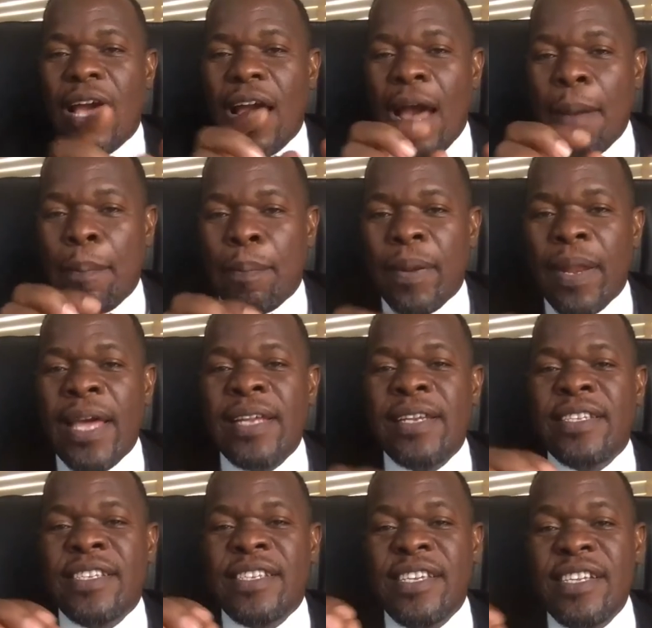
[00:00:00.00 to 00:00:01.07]
apply the
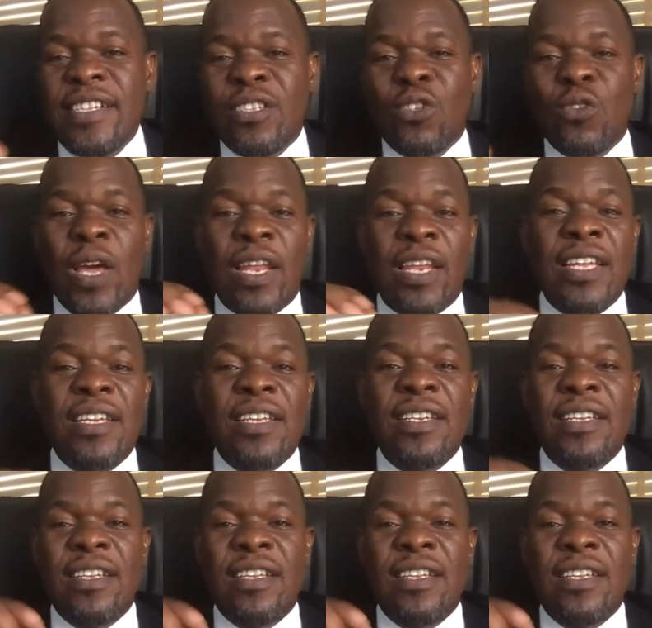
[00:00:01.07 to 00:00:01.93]
skills you are learning